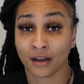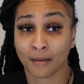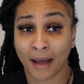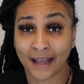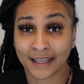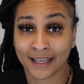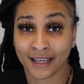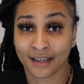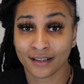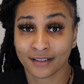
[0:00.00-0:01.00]
I
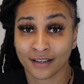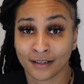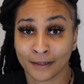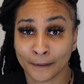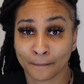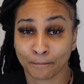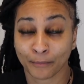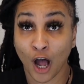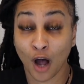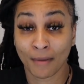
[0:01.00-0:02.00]
can't,
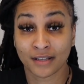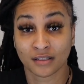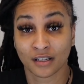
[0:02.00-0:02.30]
all my